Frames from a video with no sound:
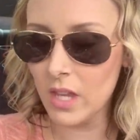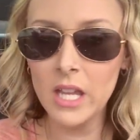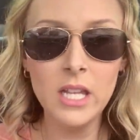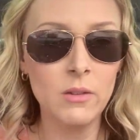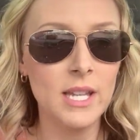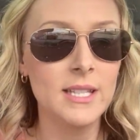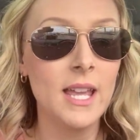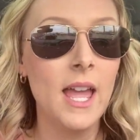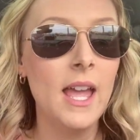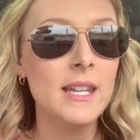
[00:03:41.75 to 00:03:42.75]
Anyways,
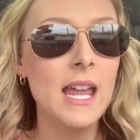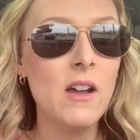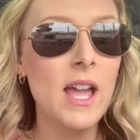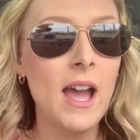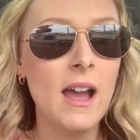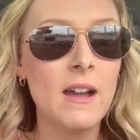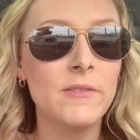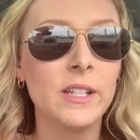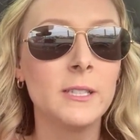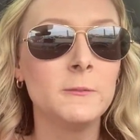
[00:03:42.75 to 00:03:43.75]
now I
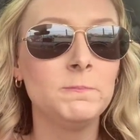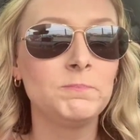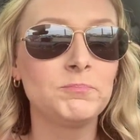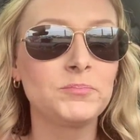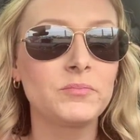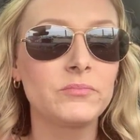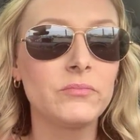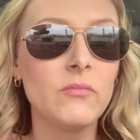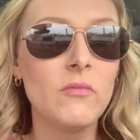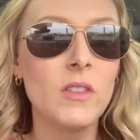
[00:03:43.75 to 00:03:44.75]
have
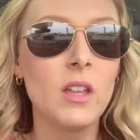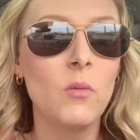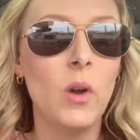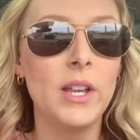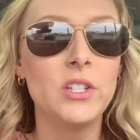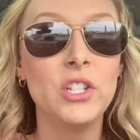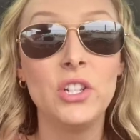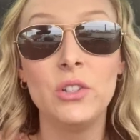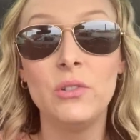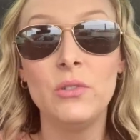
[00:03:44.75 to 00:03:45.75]
what
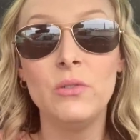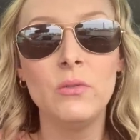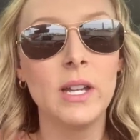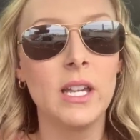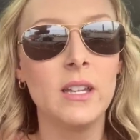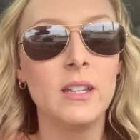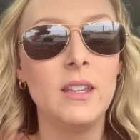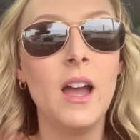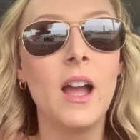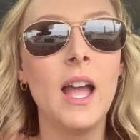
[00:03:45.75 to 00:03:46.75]
two wait
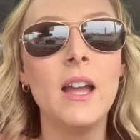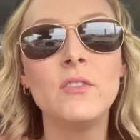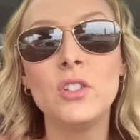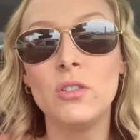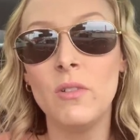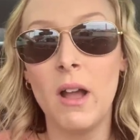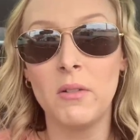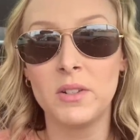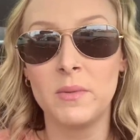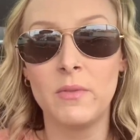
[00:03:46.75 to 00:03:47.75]
yeah i have two
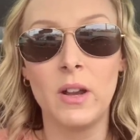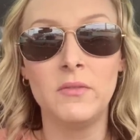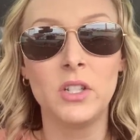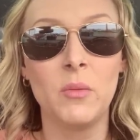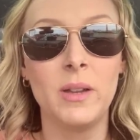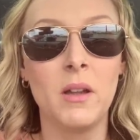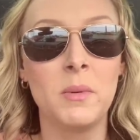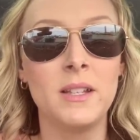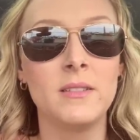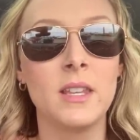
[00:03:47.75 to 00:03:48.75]
hours before i have to go pick
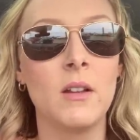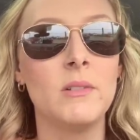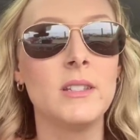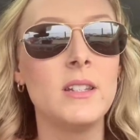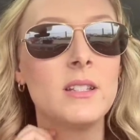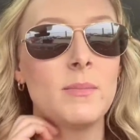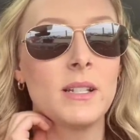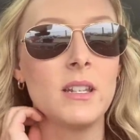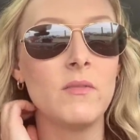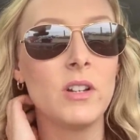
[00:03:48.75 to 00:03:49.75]
up kinsley i wasn't
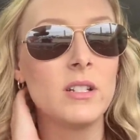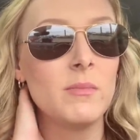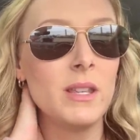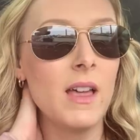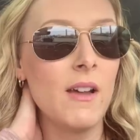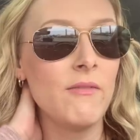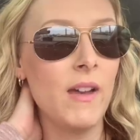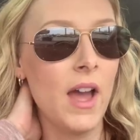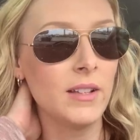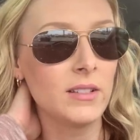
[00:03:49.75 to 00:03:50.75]
expecting for it to be that
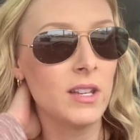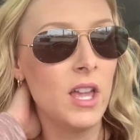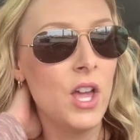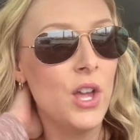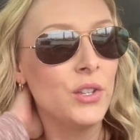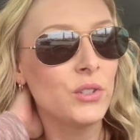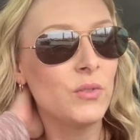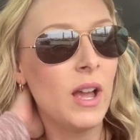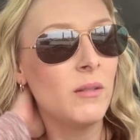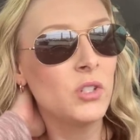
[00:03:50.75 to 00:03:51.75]
fast so
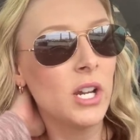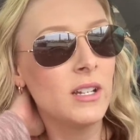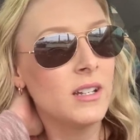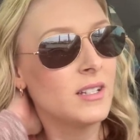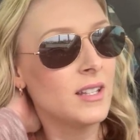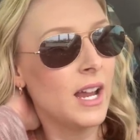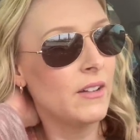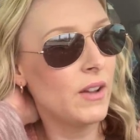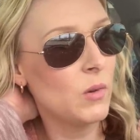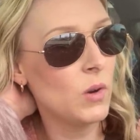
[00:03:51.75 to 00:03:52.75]
now i'm trying to decide
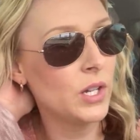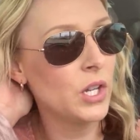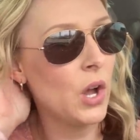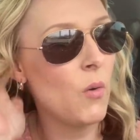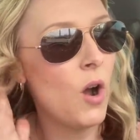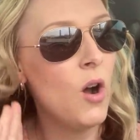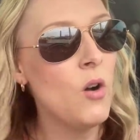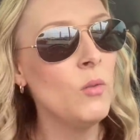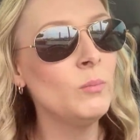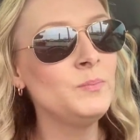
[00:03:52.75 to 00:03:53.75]
if i want to go
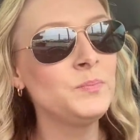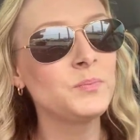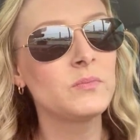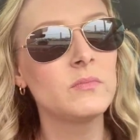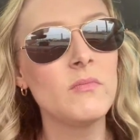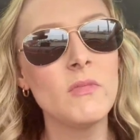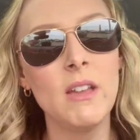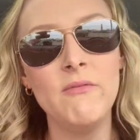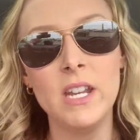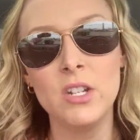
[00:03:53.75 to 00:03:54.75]
home
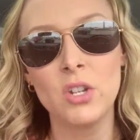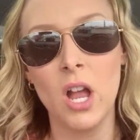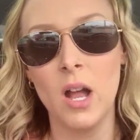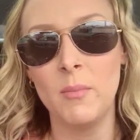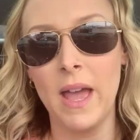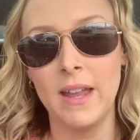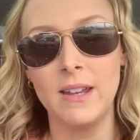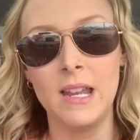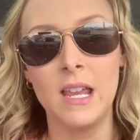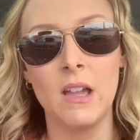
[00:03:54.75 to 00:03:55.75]
and finish up
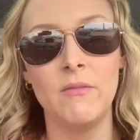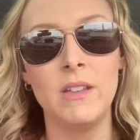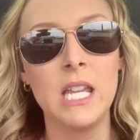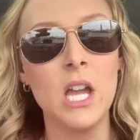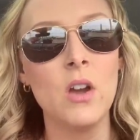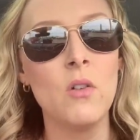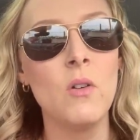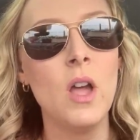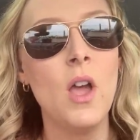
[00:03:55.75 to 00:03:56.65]
editing a video